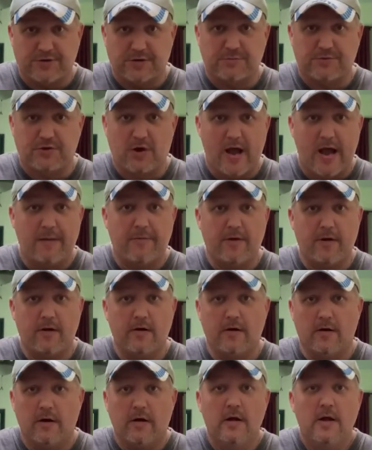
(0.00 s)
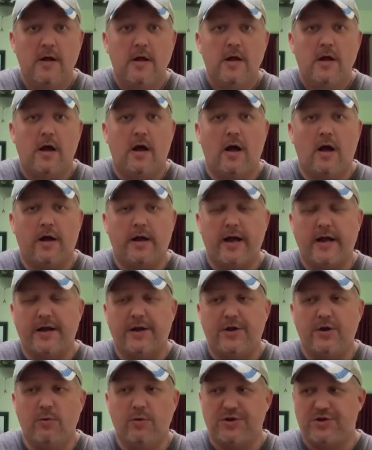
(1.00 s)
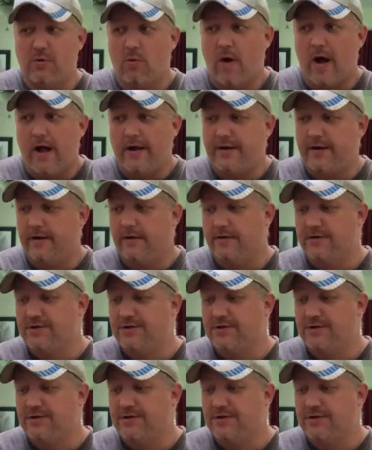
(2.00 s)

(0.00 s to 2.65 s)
subscribe her, or kind of do what you want here.